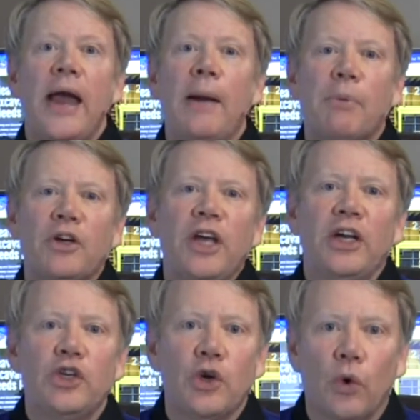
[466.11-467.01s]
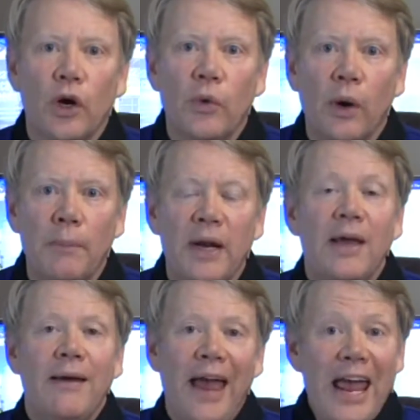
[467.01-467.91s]
and protect your equipment
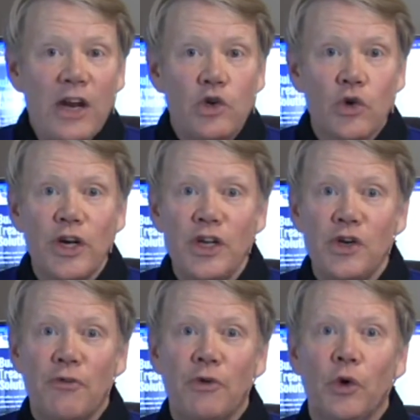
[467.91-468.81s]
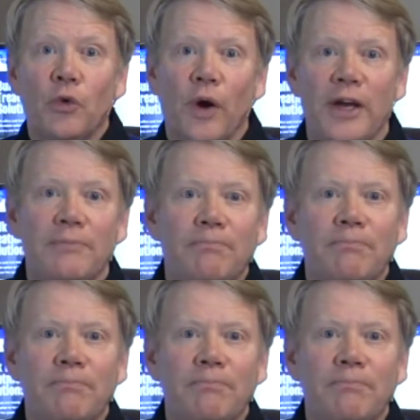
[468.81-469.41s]
and treating your fuel right.